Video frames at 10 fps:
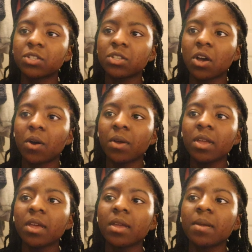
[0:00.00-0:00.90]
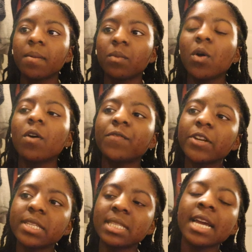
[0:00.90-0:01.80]
so well,
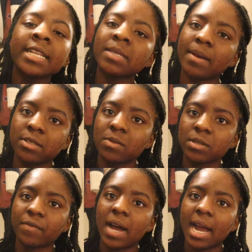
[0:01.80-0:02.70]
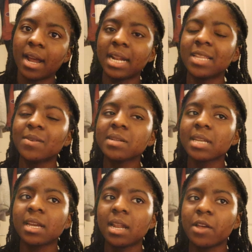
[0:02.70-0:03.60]
second semester was fine. There was
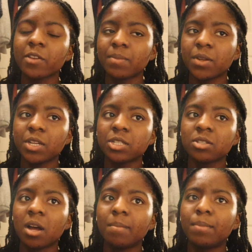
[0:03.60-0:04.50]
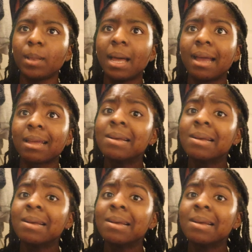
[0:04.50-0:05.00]
like another beauty shop, but like